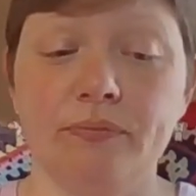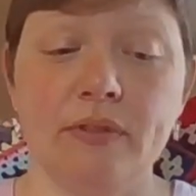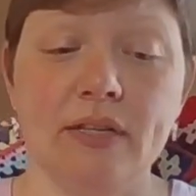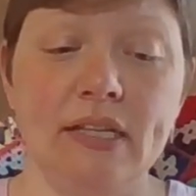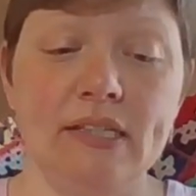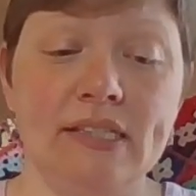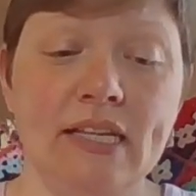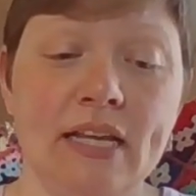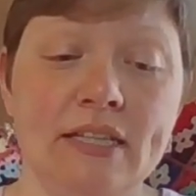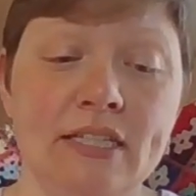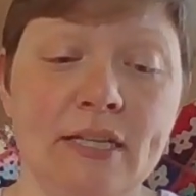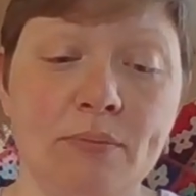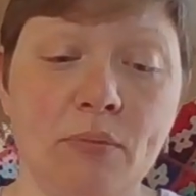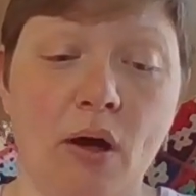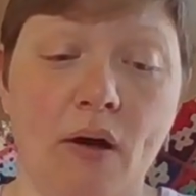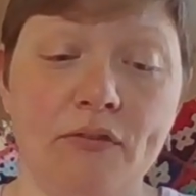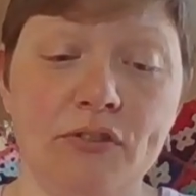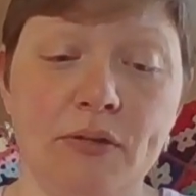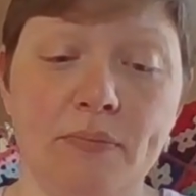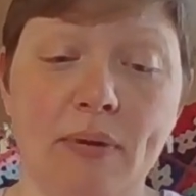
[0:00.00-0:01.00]
Sent him
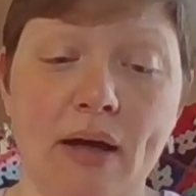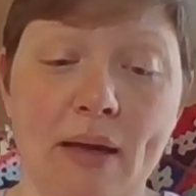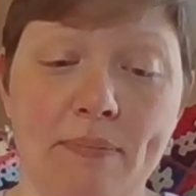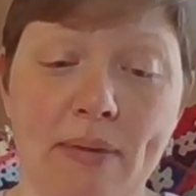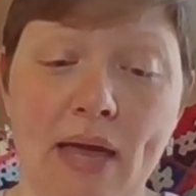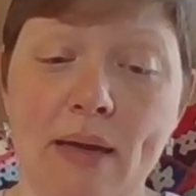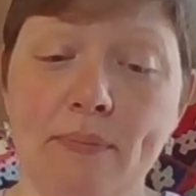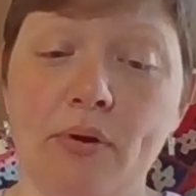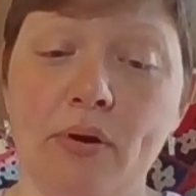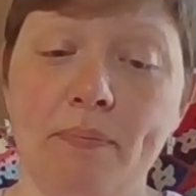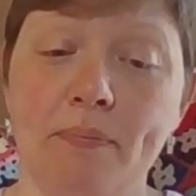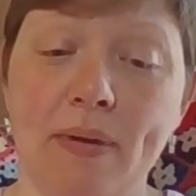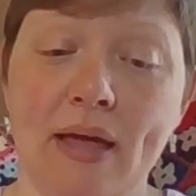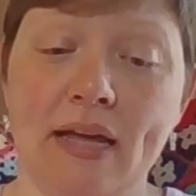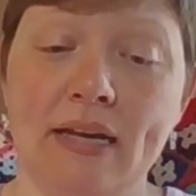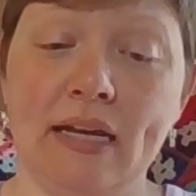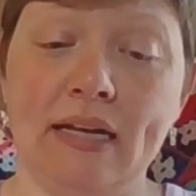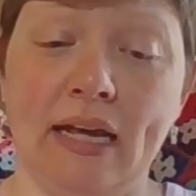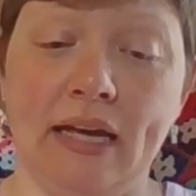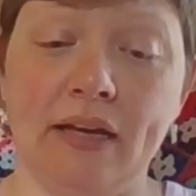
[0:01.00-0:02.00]
off to buy paper, pen,
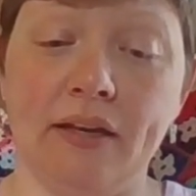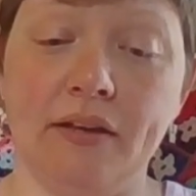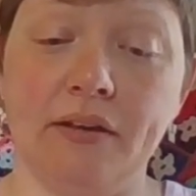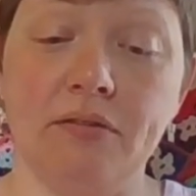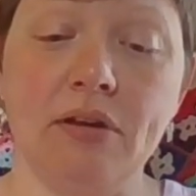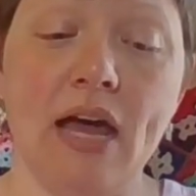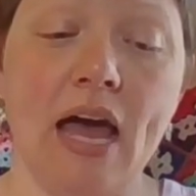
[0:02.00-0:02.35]
and ink.